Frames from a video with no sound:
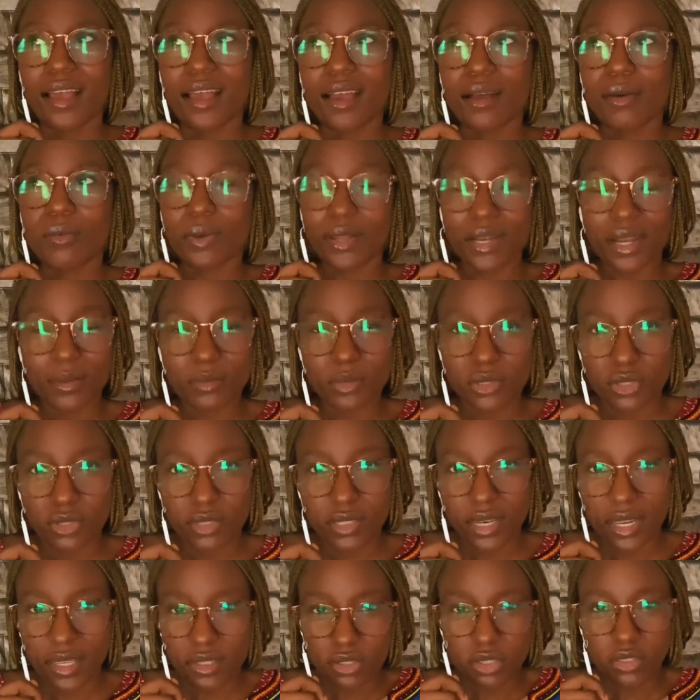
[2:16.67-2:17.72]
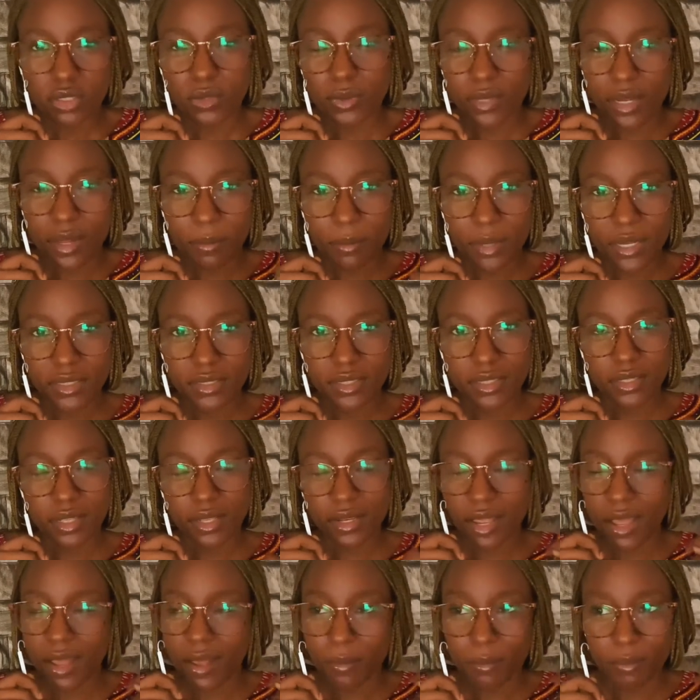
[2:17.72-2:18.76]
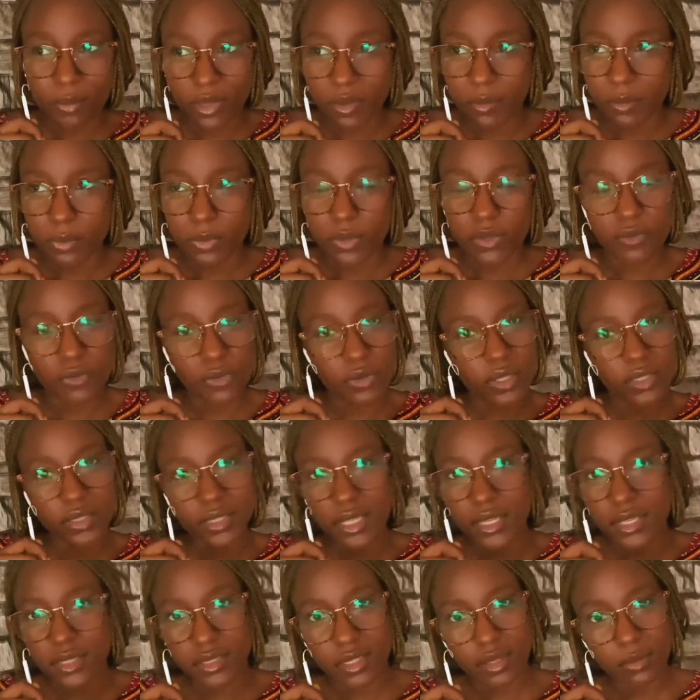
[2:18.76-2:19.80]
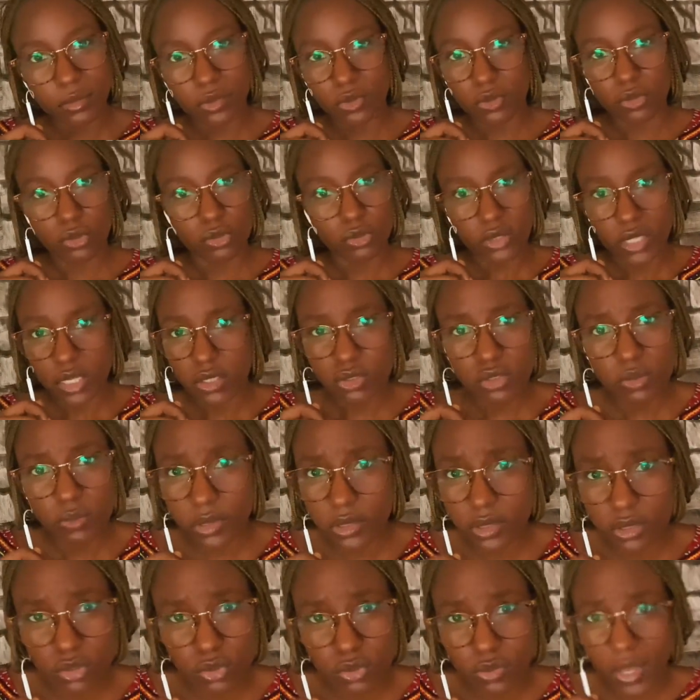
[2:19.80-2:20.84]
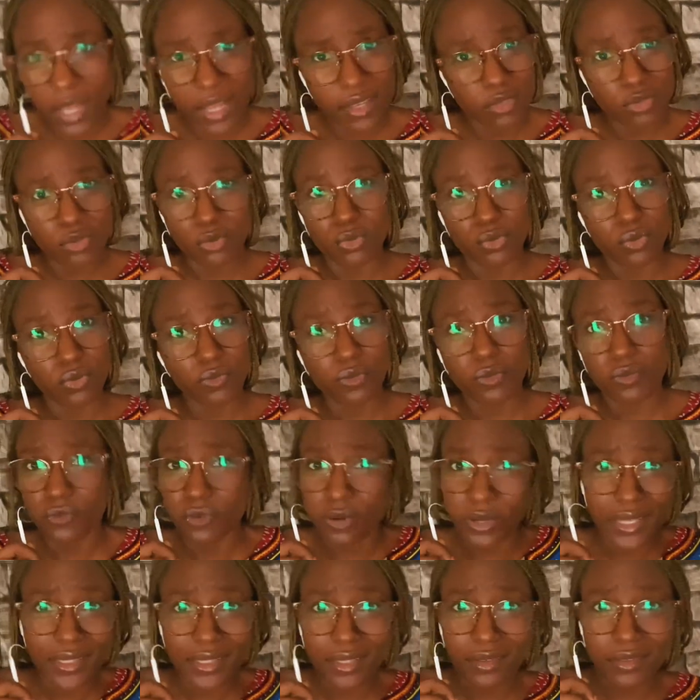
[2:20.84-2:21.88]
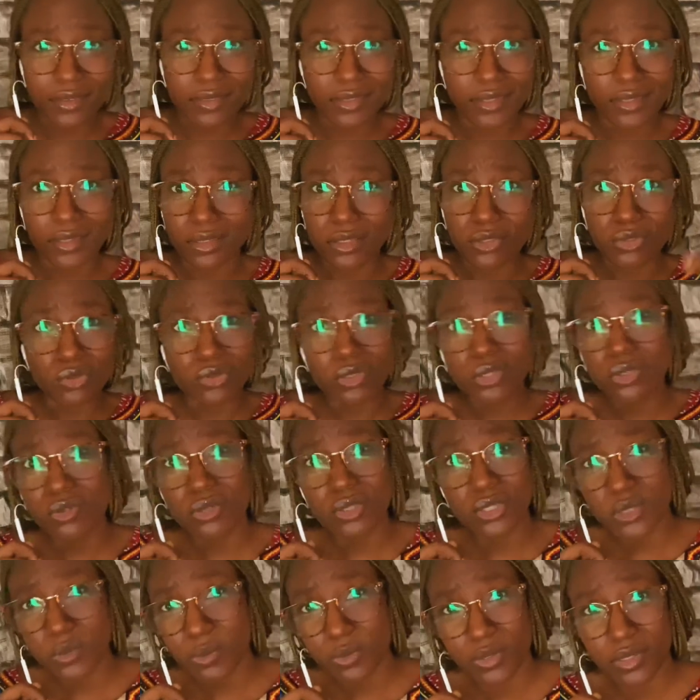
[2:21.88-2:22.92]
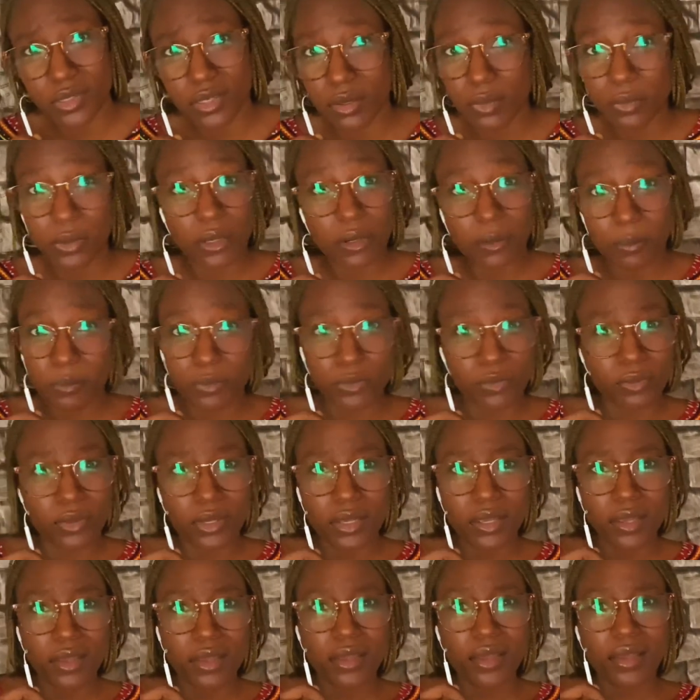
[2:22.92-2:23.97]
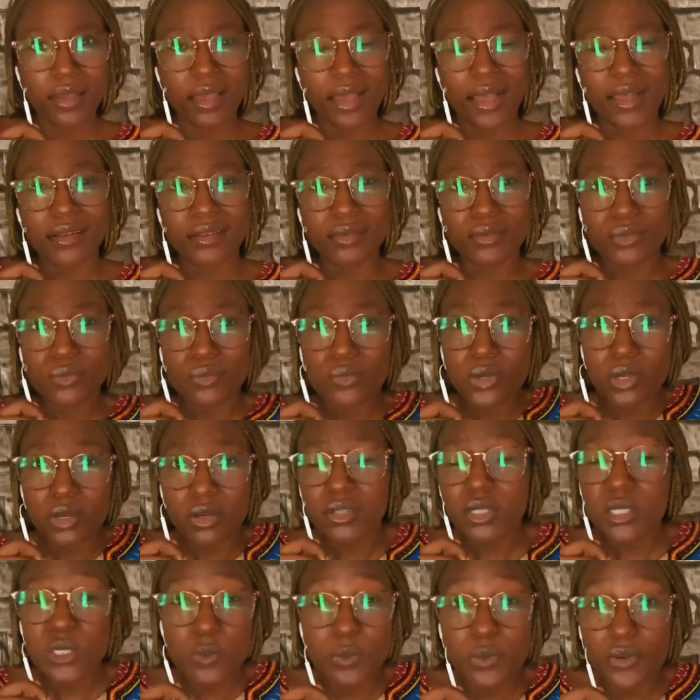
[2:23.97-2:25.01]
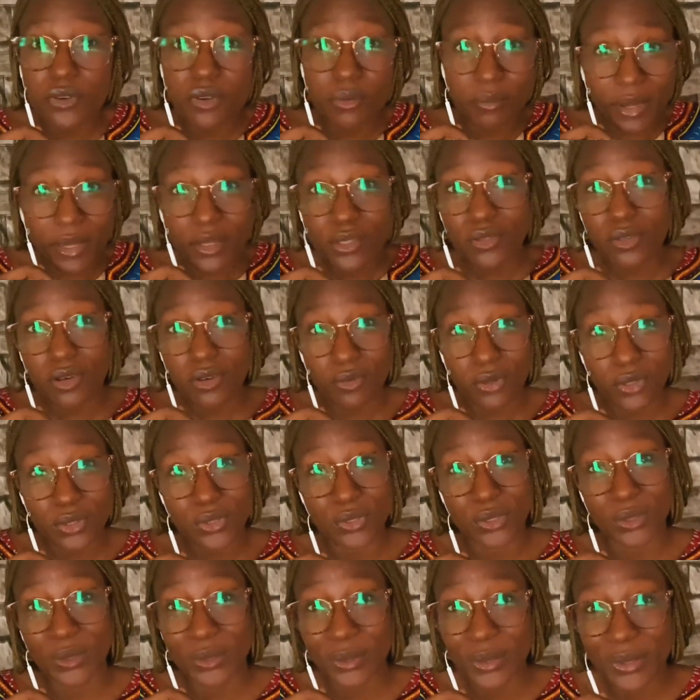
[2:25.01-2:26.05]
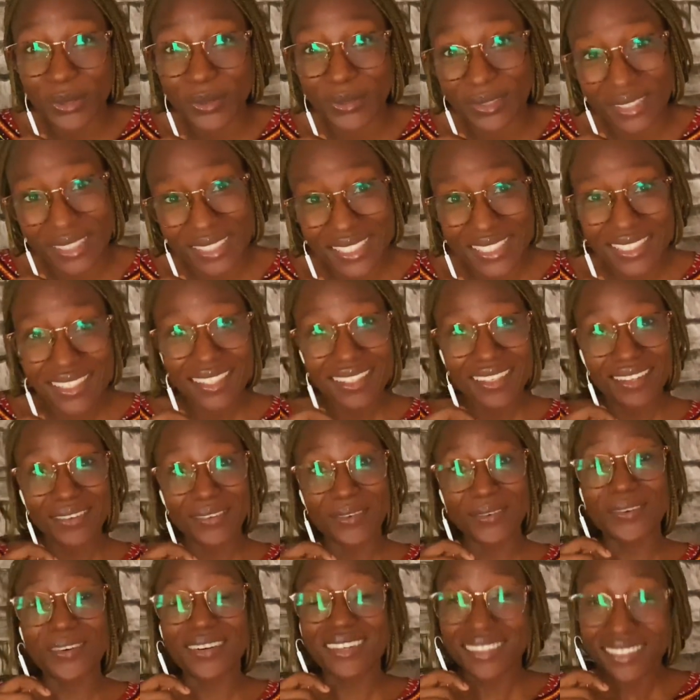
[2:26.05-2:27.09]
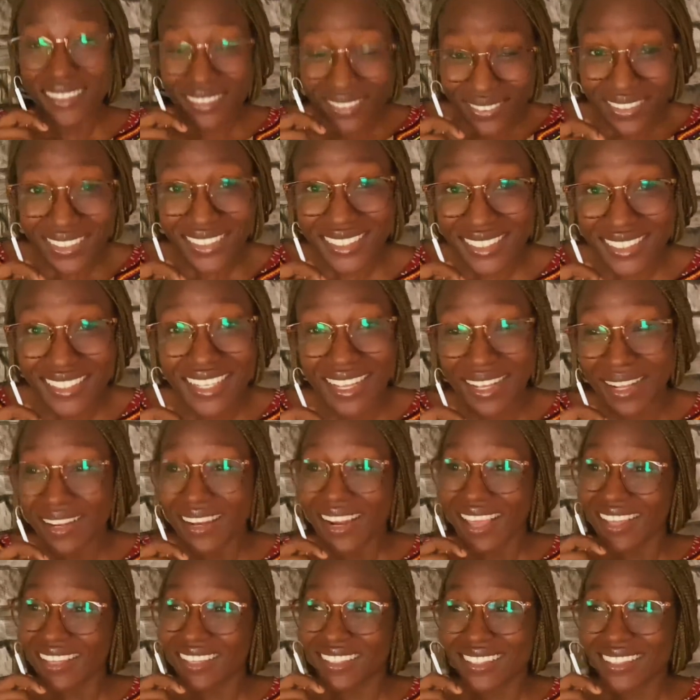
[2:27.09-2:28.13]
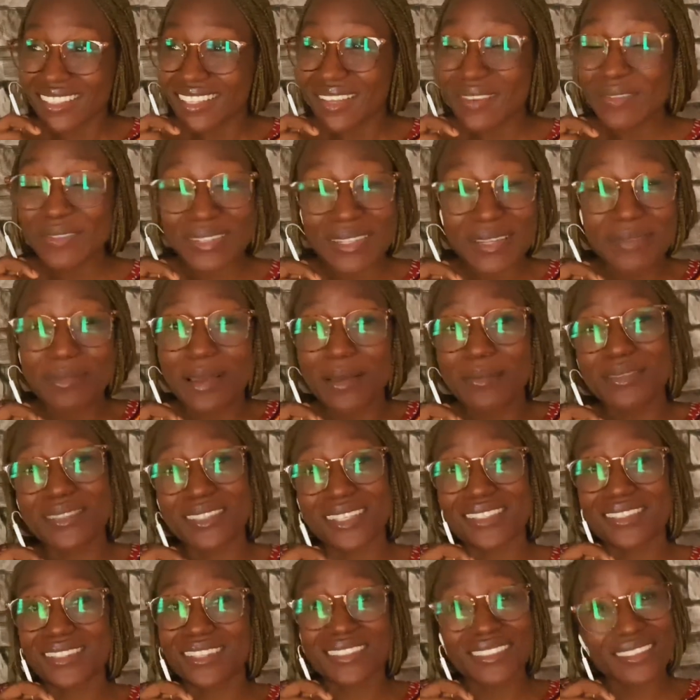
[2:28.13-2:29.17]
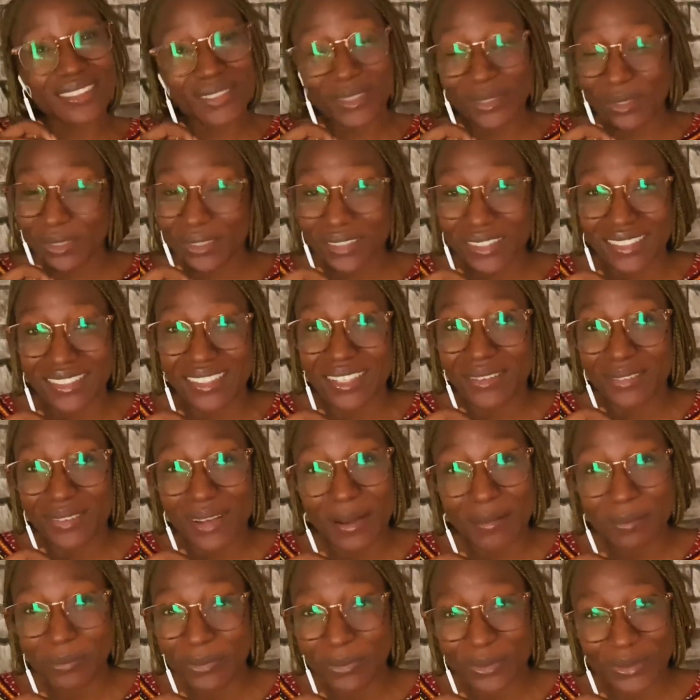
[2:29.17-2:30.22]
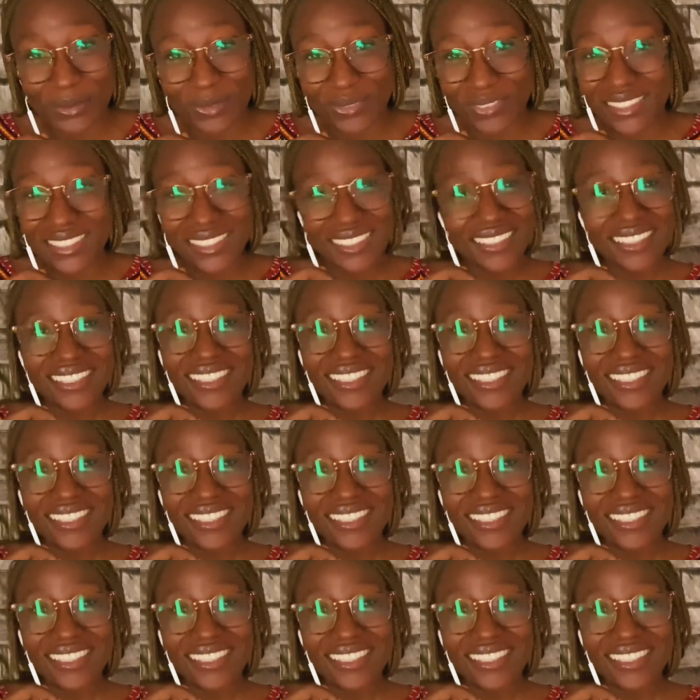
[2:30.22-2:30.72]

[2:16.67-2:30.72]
when I'm studying, I study with that mindset that, ah, babe, if you enter exam hall, there's nobody to ask. Oh, if you forget anything, it's only Holy Spirit that will help you. And will Holy Spirit remind you of what you not read? What? Like, even the Bible says, study to show yourself approved.